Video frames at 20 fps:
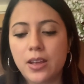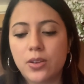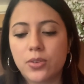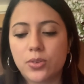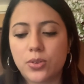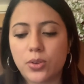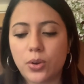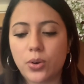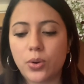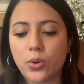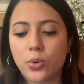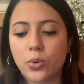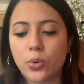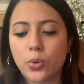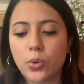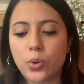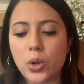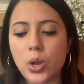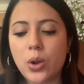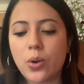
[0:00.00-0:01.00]

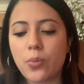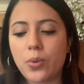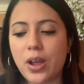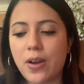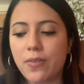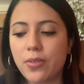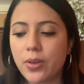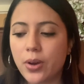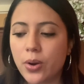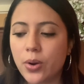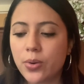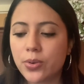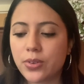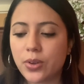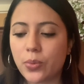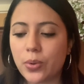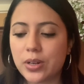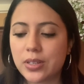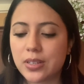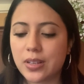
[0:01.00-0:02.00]
So we have those. I
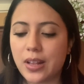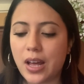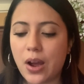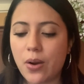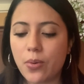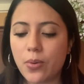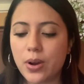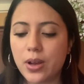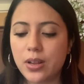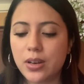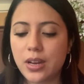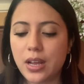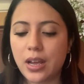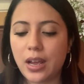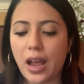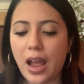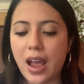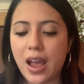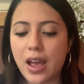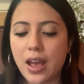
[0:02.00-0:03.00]
went into that one,
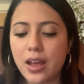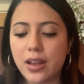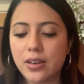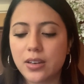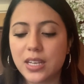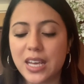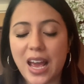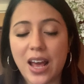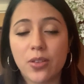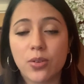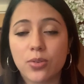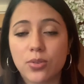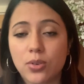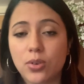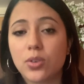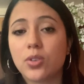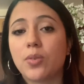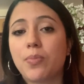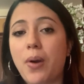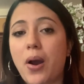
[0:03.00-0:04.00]
and yeah, those
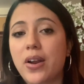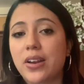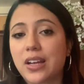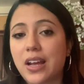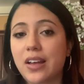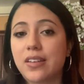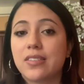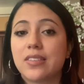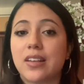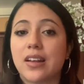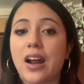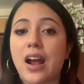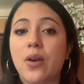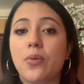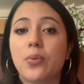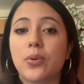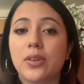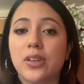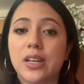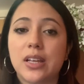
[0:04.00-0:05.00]
are the podcasts that I
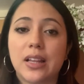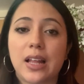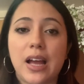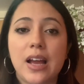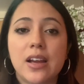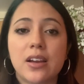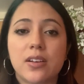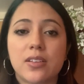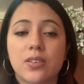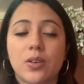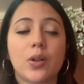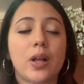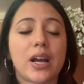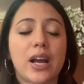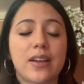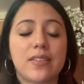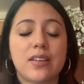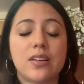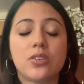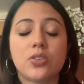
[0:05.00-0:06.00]
really like. So like
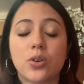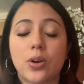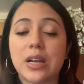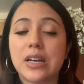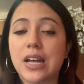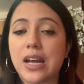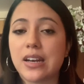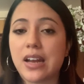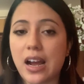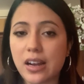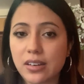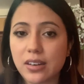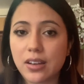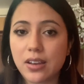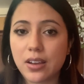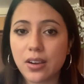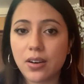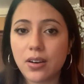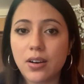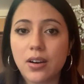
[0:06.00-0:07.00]
I said, during
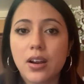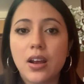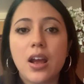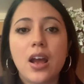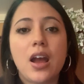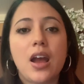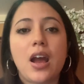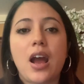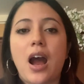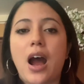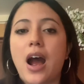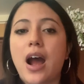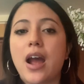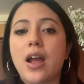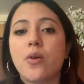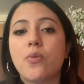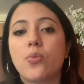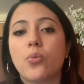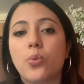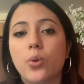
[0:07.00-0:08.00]
didactic year,
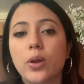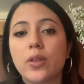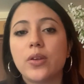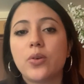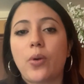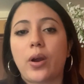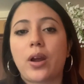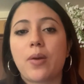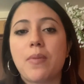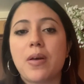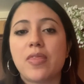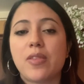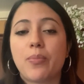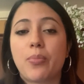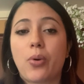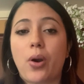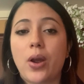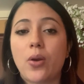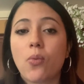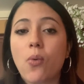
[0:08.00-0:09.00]
I really recommend the
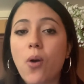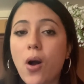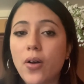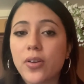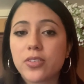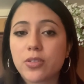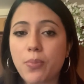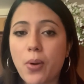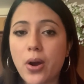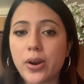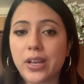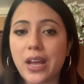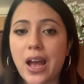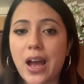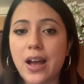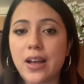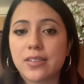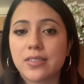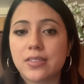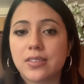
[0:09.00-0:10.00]
Brian Wallace
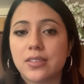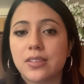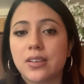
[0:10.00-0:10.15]
podcast.